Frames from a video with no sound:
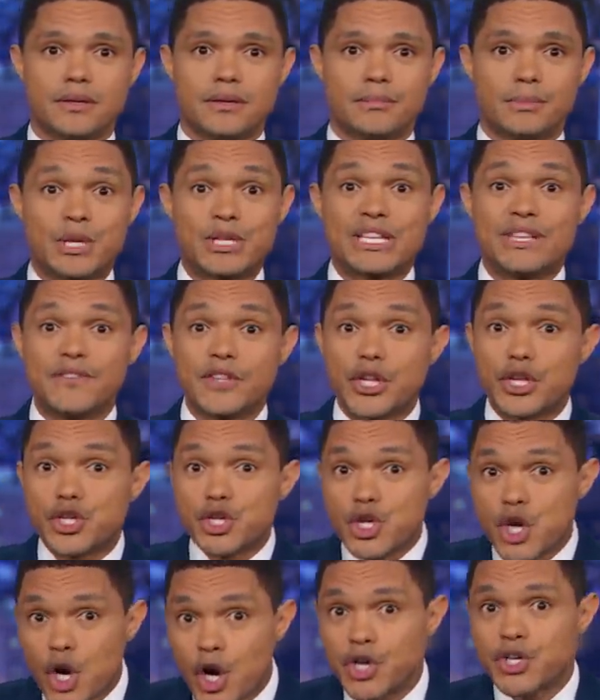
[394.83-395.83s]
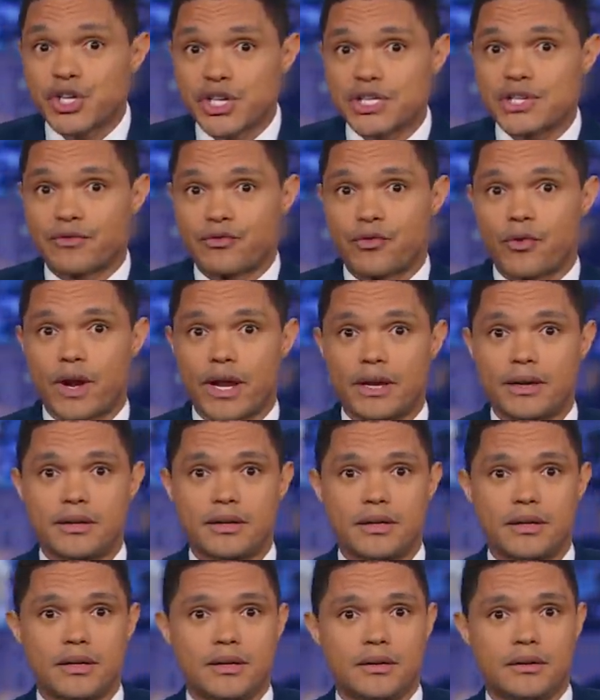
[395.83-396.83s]
Because even the church is afraid.
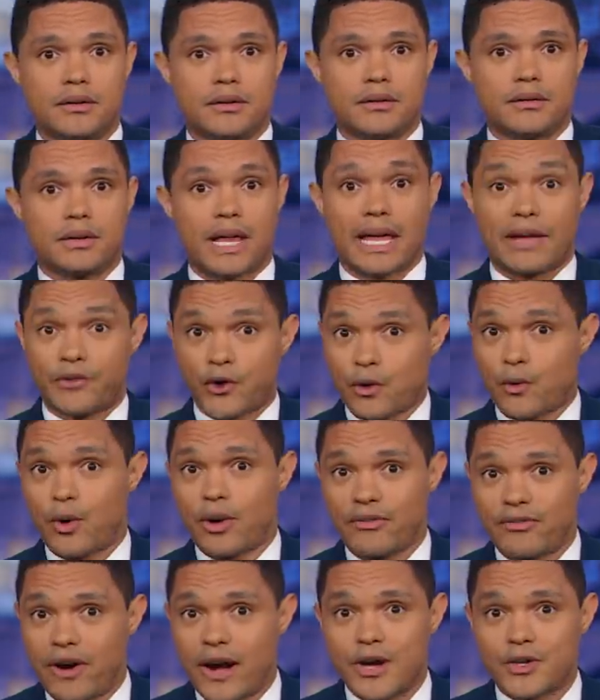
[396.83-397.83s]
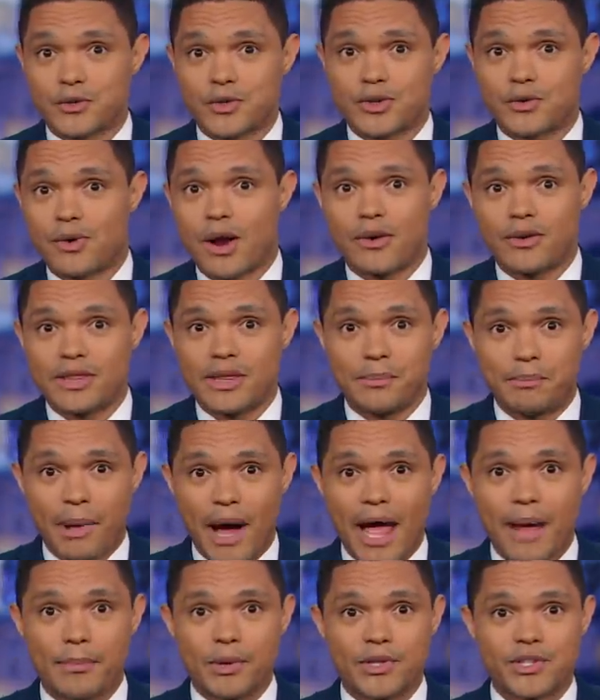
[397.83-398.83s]
Like if coronavirus was around in the
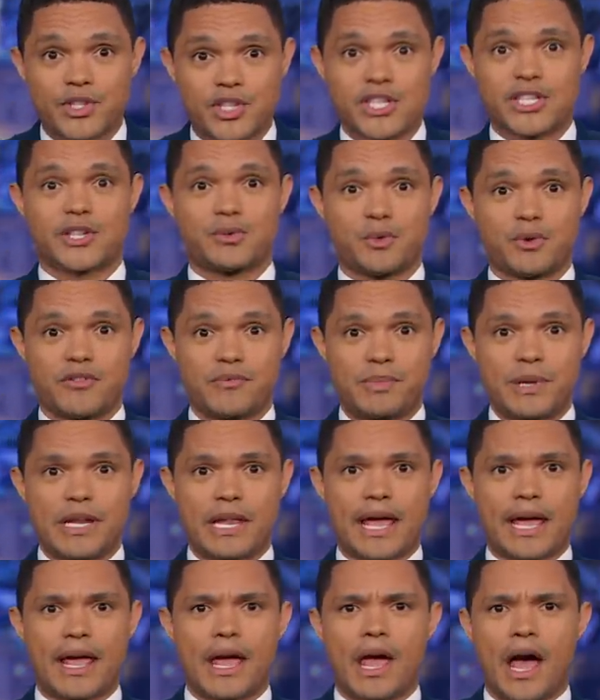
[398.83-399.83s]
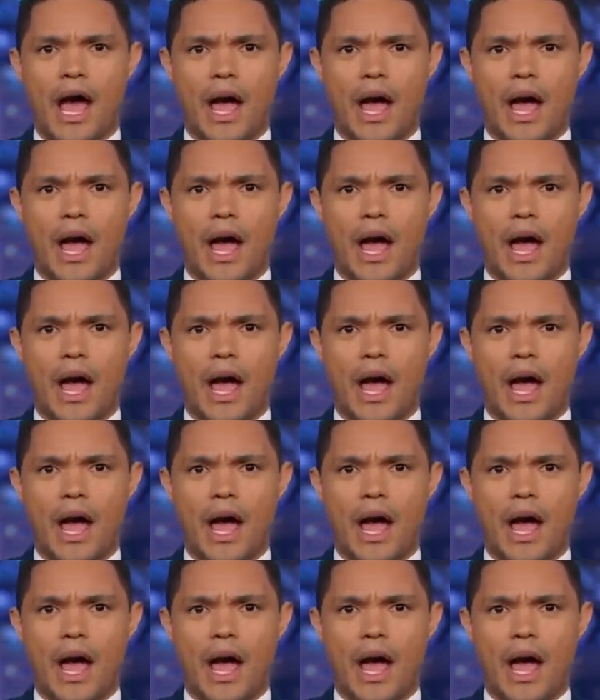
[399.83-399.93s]
Bible, Jesus would have been like,